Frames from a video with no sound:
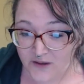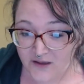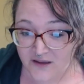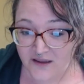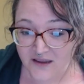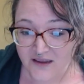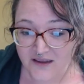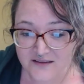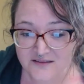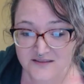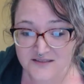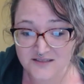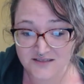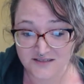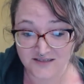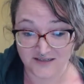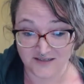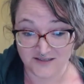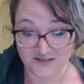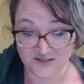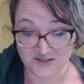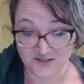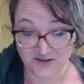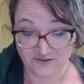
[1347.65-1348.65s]

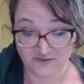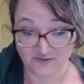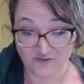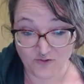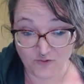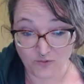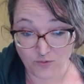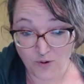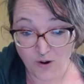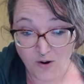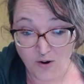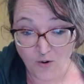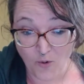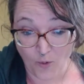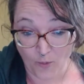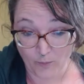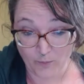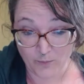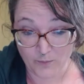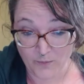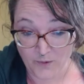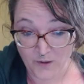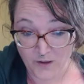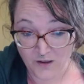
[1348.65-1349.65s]
instance of
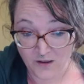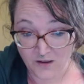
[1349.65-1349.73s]
Chrome